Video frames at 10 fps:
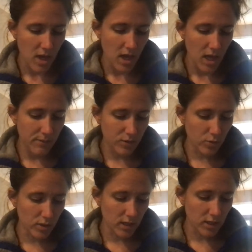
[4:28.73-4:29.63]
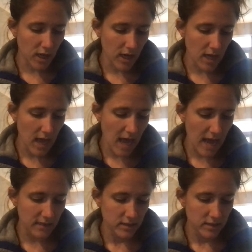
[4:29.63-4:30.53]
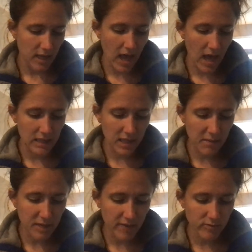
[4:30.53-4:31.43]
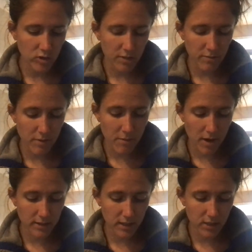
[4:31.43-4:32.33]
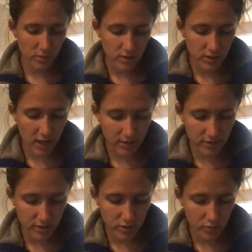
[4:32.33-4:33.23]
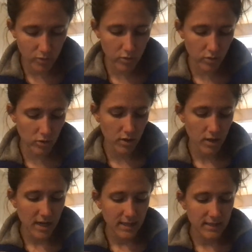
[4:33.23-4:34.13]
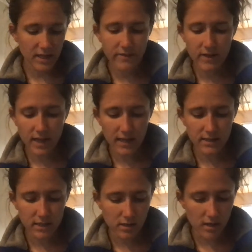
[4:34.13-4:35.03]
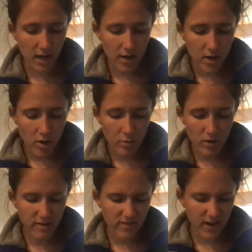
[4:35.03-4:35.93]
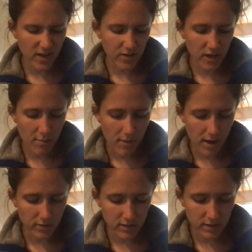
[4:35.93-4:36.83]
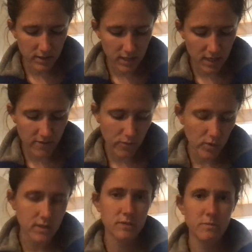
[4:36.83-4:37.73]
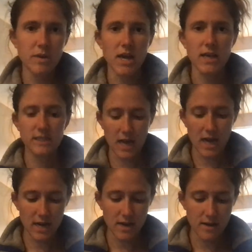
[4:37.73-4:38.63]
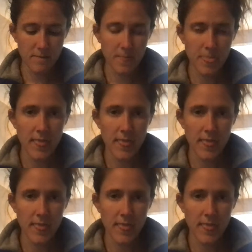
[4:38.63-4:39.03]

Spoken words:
He was holding a giant cat. The cat leapt after him, but Montague scuttled into a hole. Safe at last, he thought. What a funny-looking mouse, said a voice beside him.